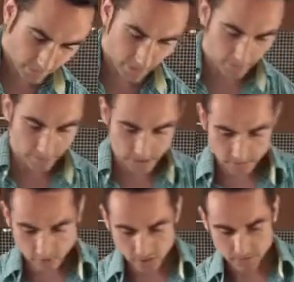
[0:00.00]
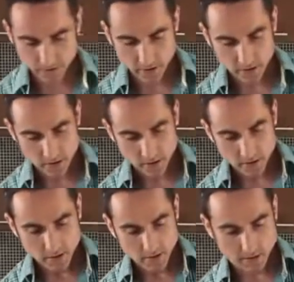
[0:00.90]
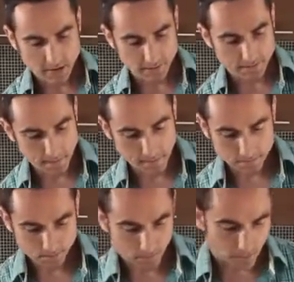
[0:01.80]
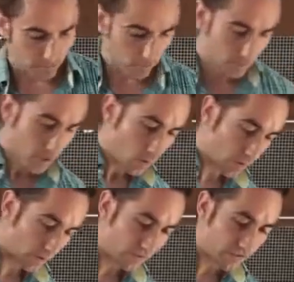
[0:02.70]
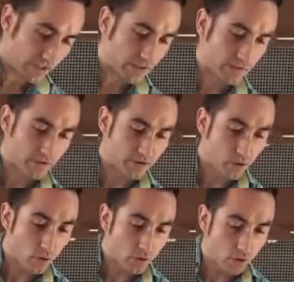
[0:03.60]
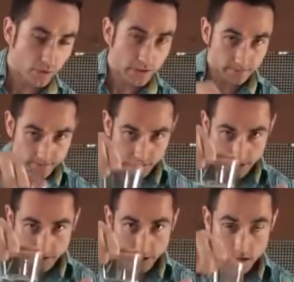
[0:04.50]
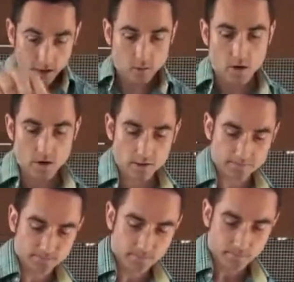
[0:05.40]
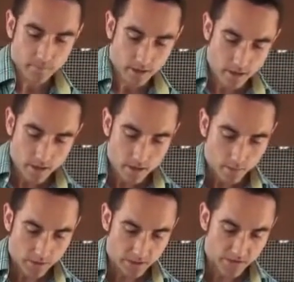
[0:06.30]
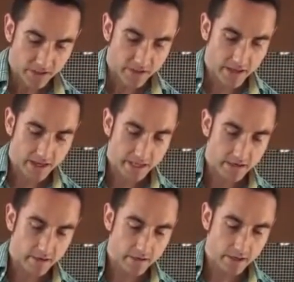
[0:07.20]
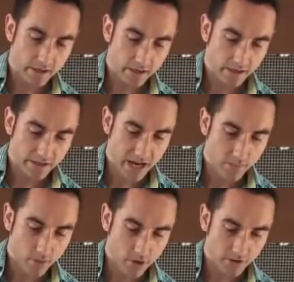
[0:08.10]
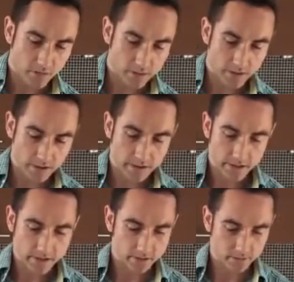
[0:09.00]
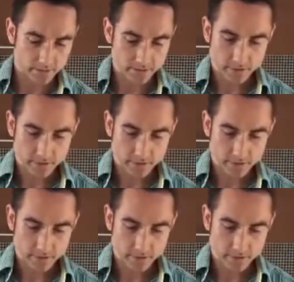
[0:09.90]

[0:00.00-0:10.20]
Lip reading: I'm going to add 5 drops. Okay, so we can see that there's no chlorine in the Kangen water. We can see that in the tap water that's been untouched,